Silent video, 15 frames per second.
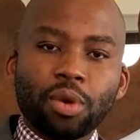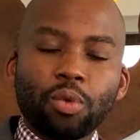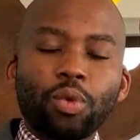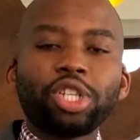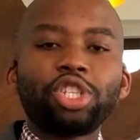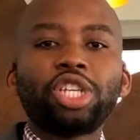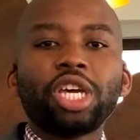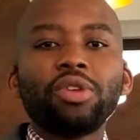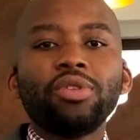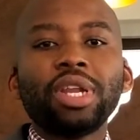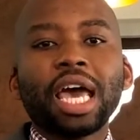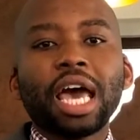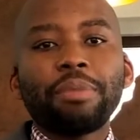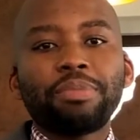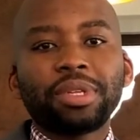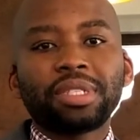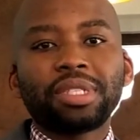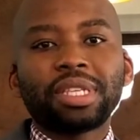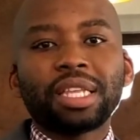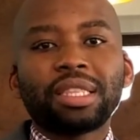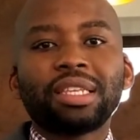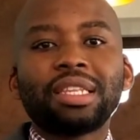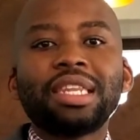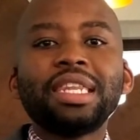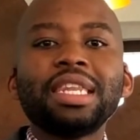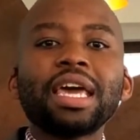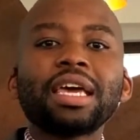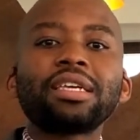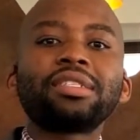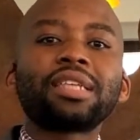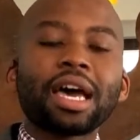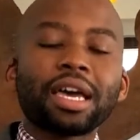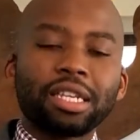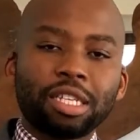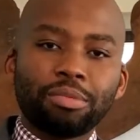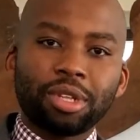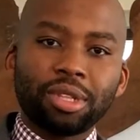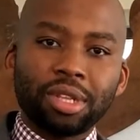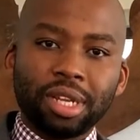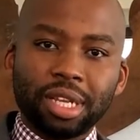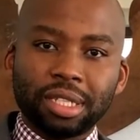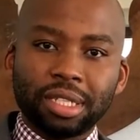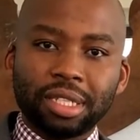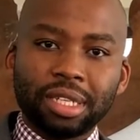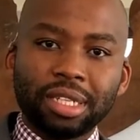What generally happens is that the next item on the list